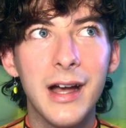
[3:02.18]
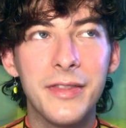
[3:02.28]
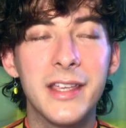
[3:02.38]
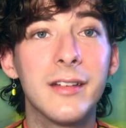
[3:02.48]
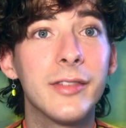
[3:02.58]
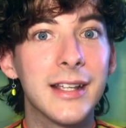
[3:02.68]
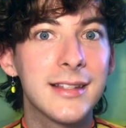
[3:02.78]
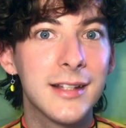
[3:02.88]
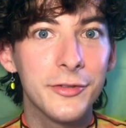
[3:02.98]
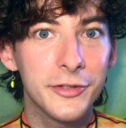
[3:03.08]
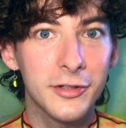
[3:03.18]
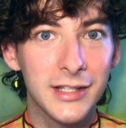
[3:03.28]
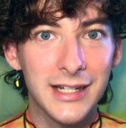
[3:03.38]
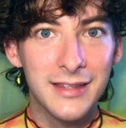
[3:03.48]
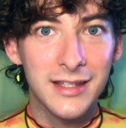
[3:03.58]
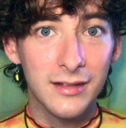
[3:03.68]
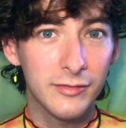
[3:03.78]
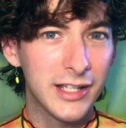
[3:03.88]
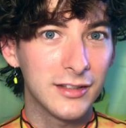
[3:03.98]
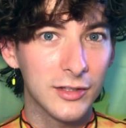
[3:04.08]
I think of like seltzer, like I think of
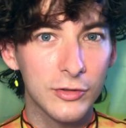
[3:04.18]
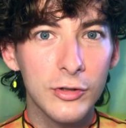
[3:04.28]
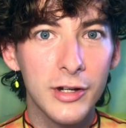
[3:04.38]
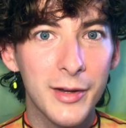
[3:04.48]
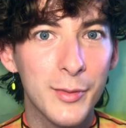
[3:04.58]
like LaCroix,